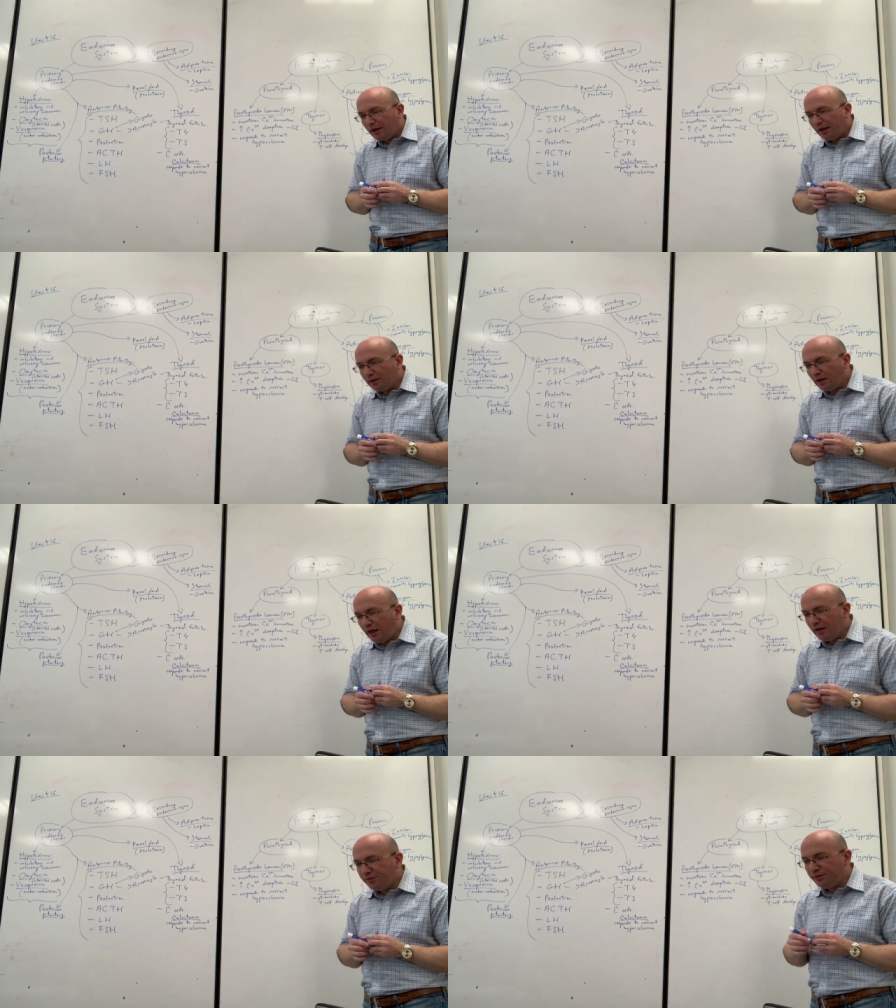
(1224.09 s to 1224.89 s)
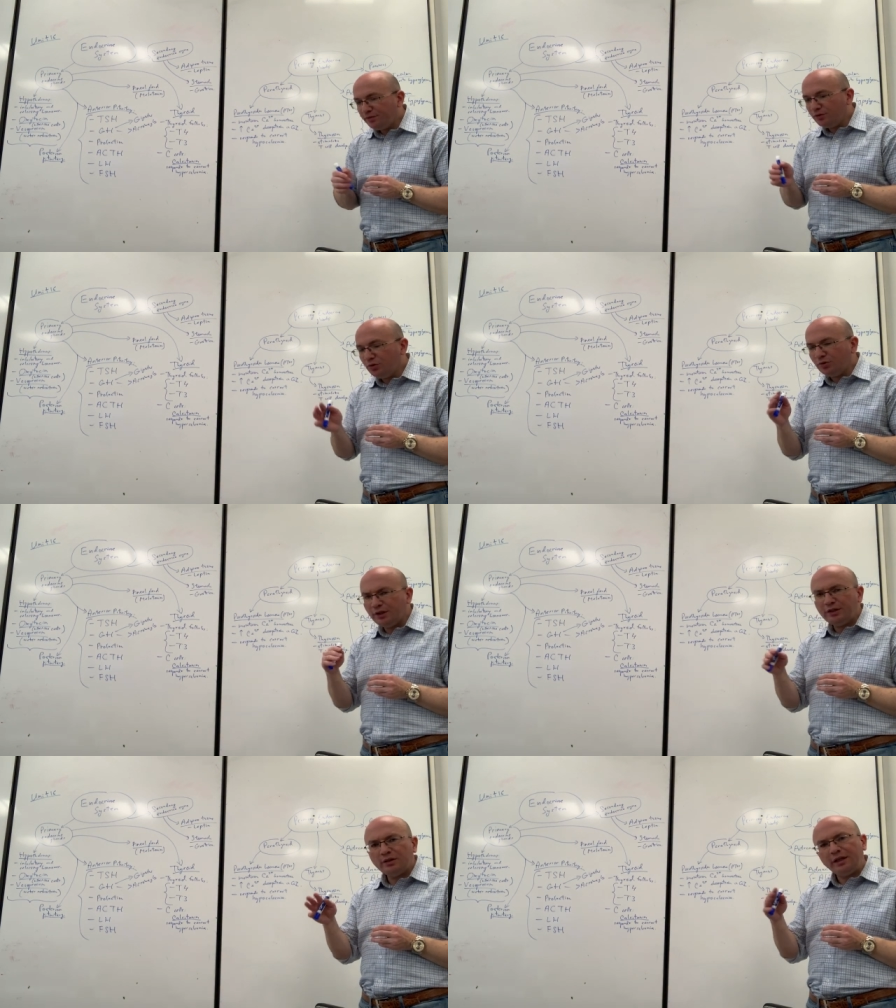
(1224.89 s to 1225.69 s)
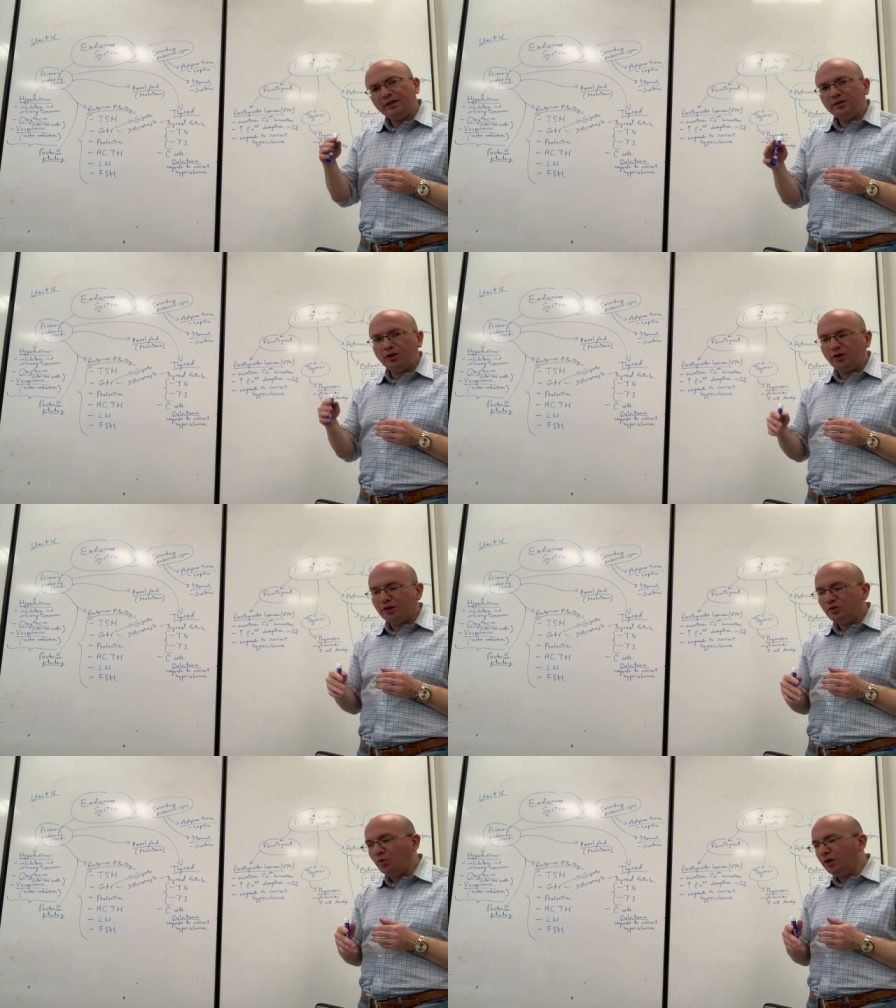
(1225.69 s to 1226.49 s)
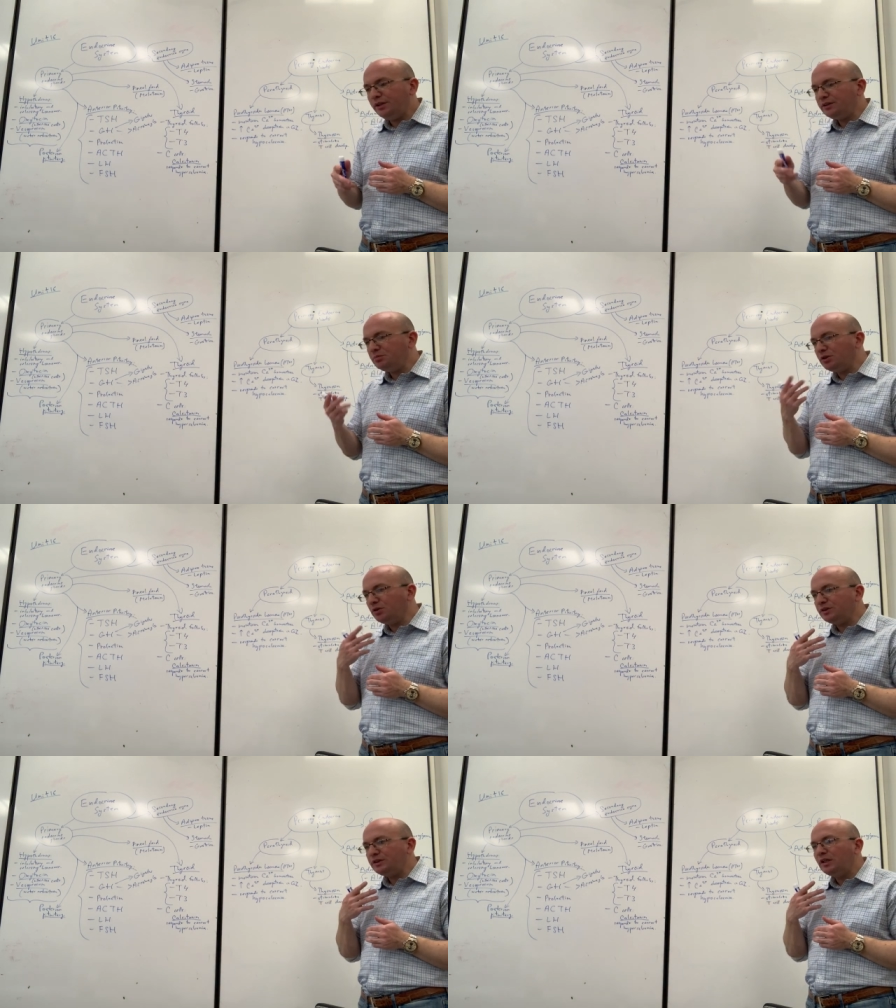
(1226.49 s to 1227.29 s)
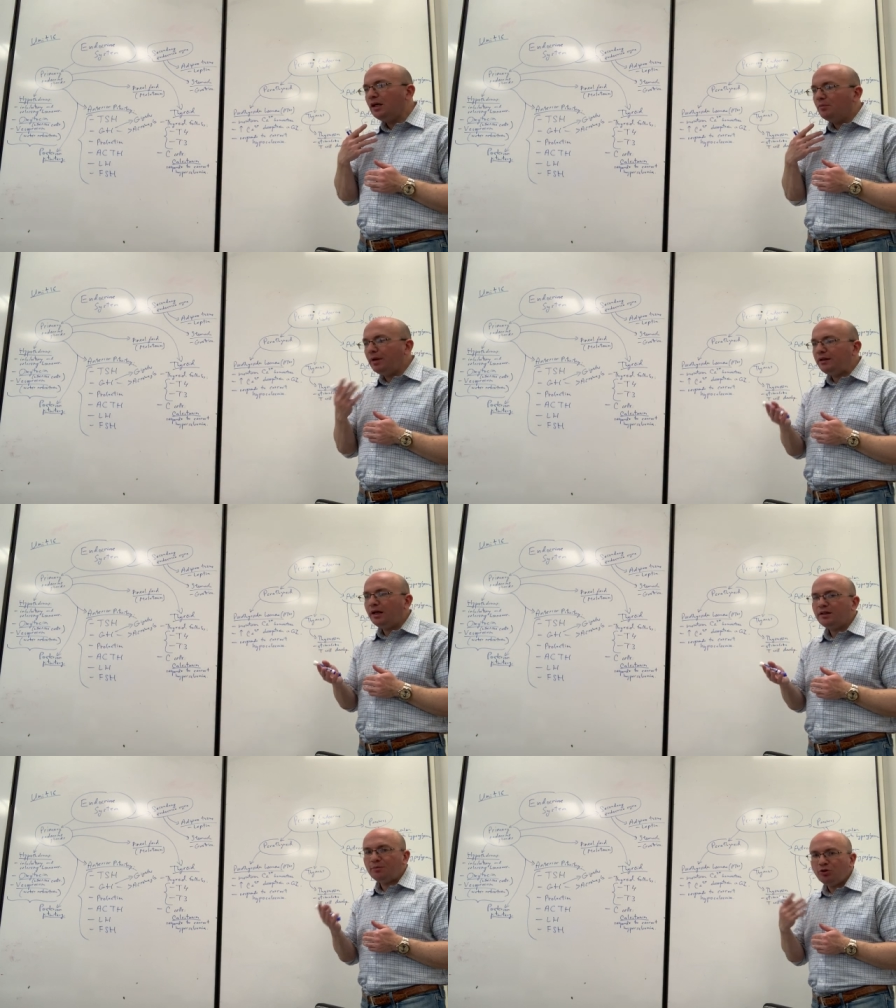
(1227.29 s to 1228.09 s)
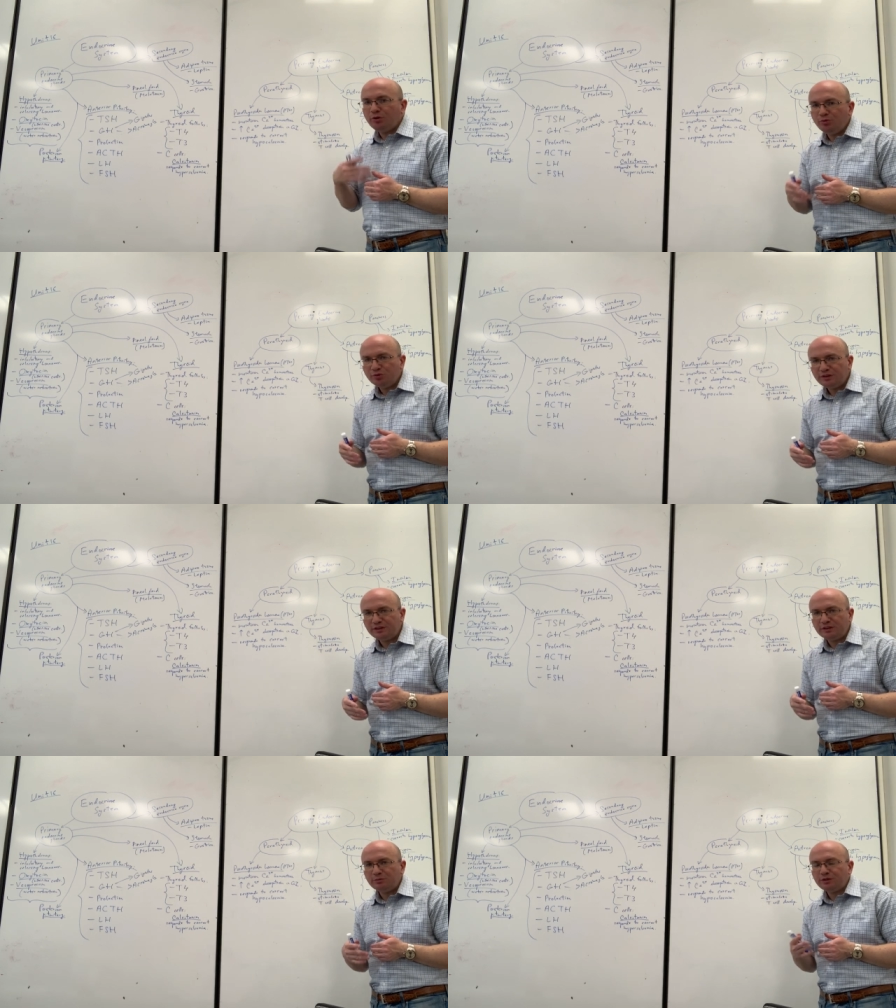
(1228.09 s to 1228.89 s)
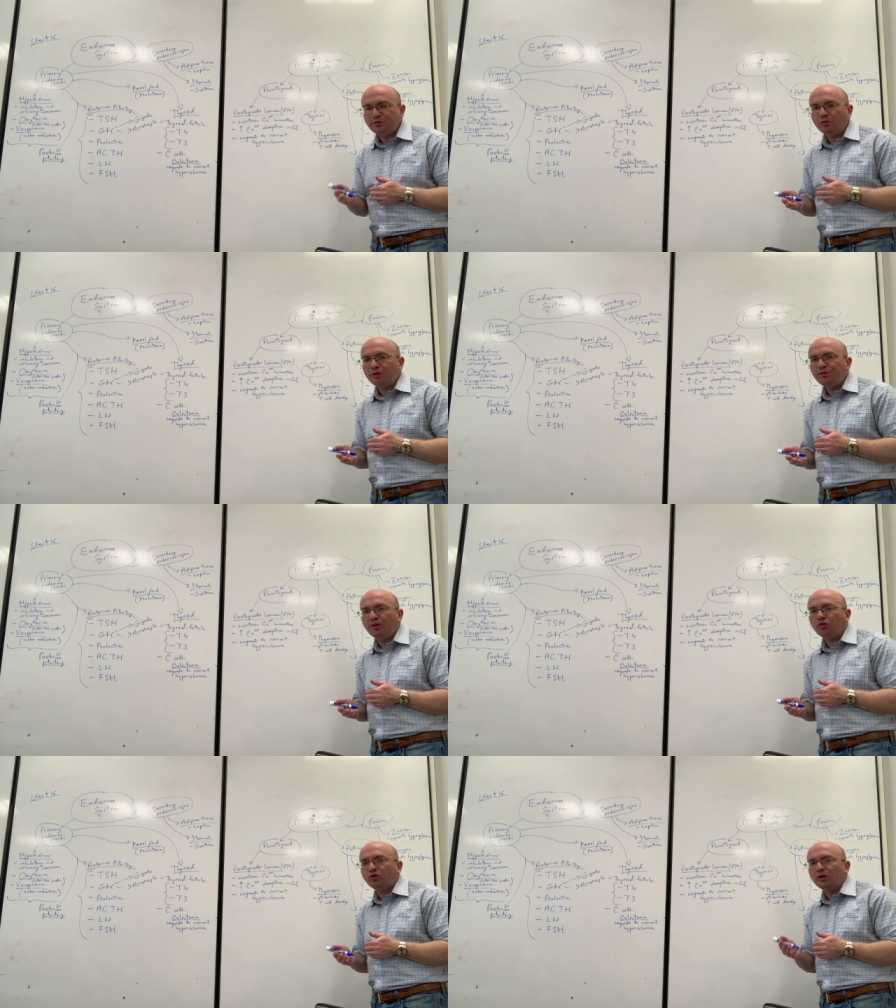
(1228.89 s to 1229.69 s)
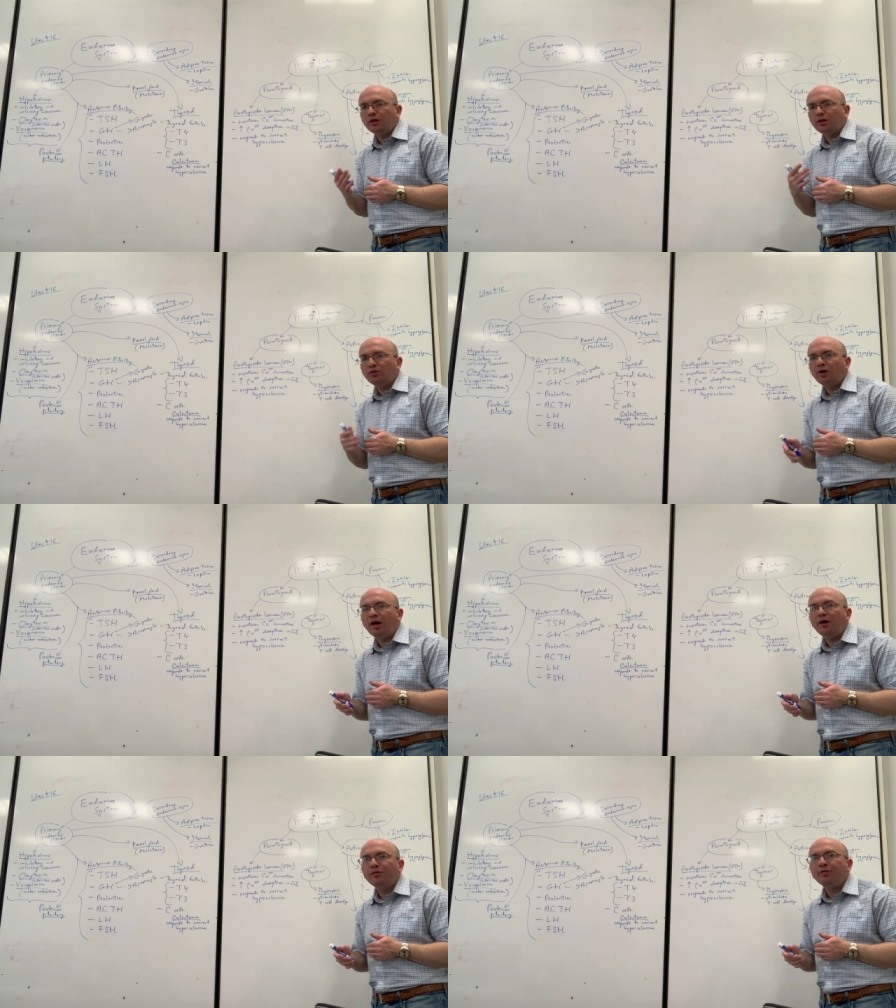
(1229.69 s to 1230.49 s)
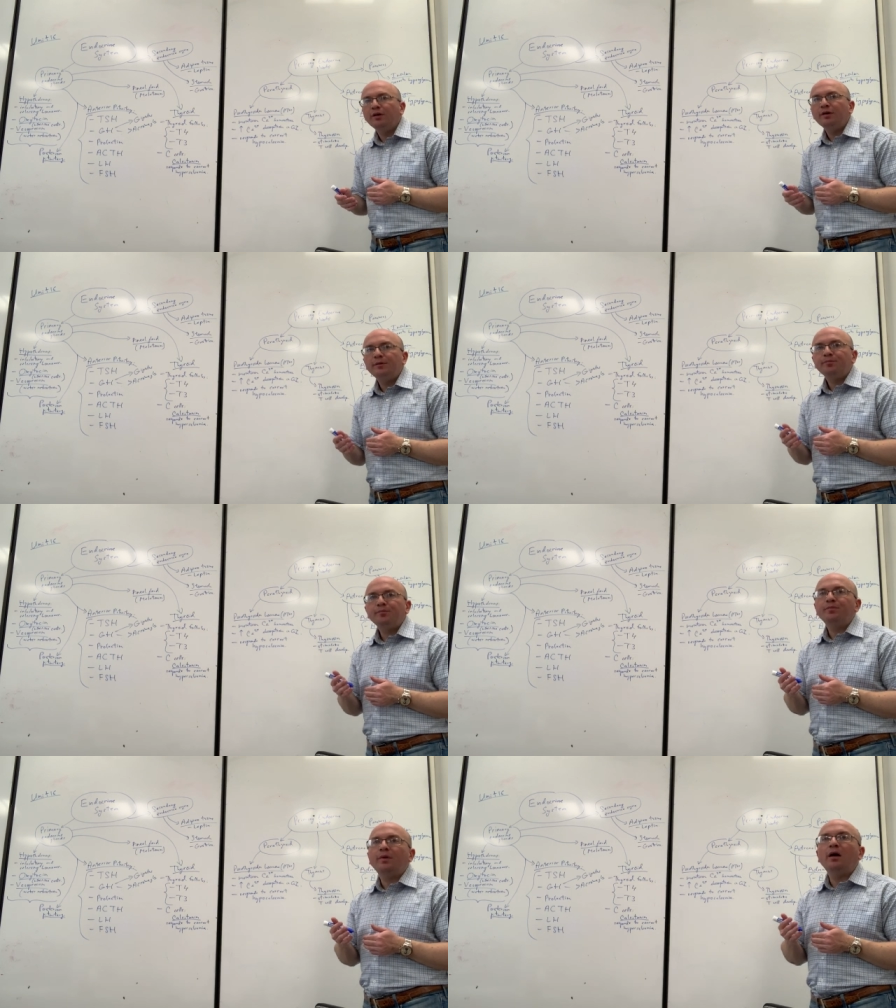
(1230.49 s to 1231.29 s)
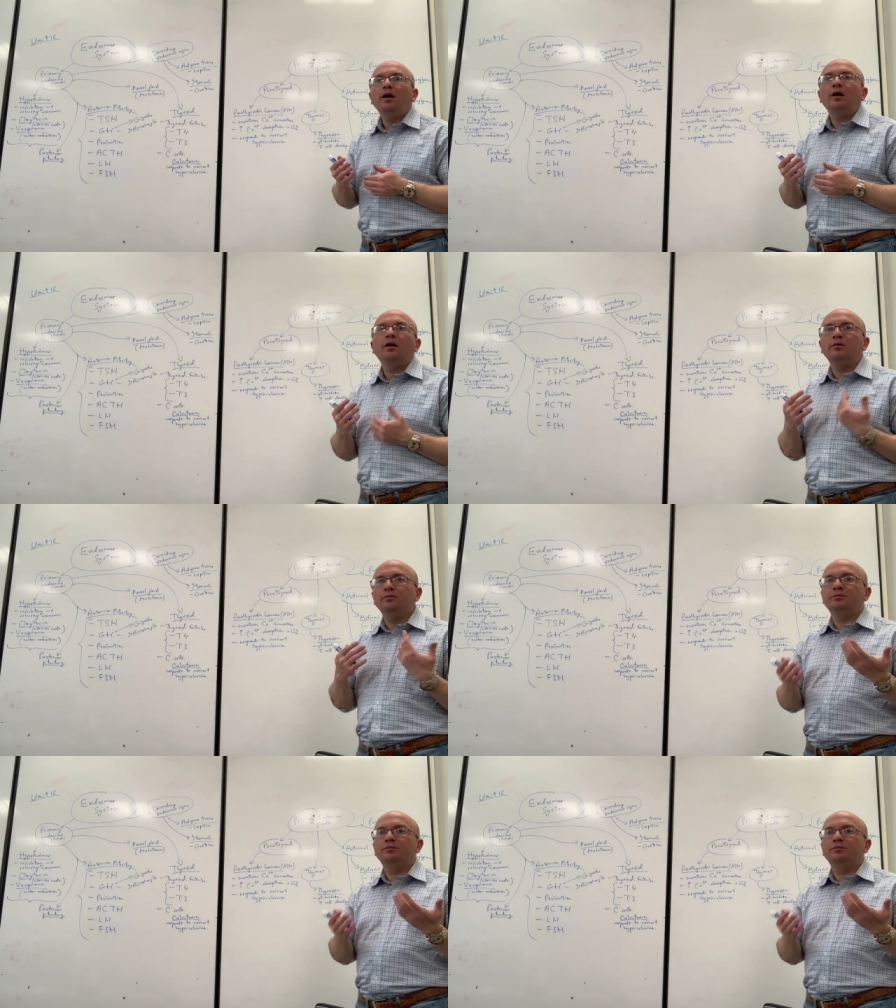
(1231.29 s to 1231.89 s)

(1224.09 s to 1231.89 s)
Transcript: in life during like the early 20s because by that time your immune system is fully functioning and you have uh,